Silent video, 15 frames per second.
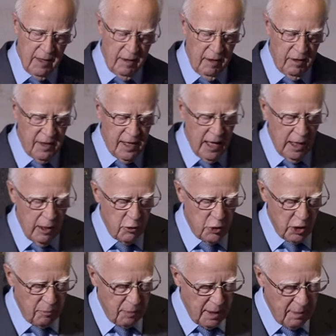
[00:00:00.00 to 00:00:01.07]
The
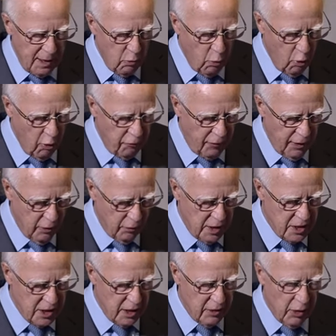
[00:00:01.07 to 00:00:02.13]
theologian B.B. Warfield, he
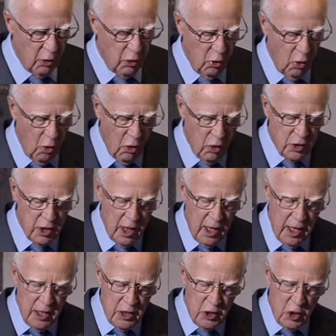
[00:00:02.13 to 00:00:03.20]
said, "The Lord
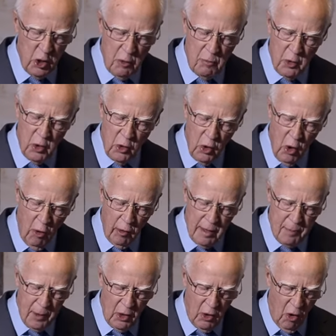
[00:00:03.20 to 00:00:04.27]
to whom glory
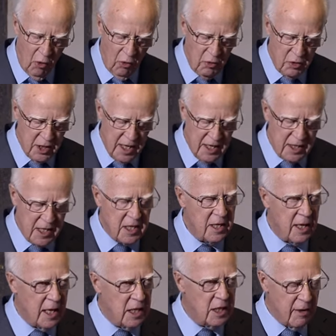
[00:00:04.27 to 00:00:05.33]
belongs has his
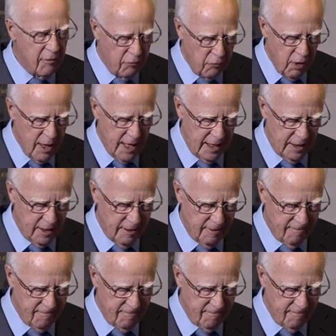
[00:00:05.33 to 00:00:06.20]
native right."